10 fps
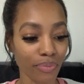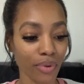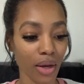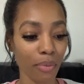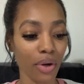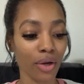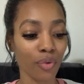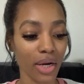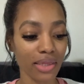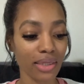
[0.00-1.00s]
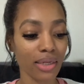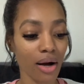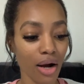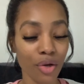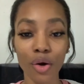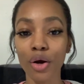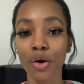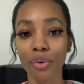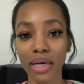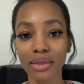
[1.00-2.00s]
Come on, grace and honor, or
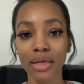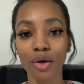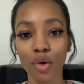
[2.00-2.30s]
grace and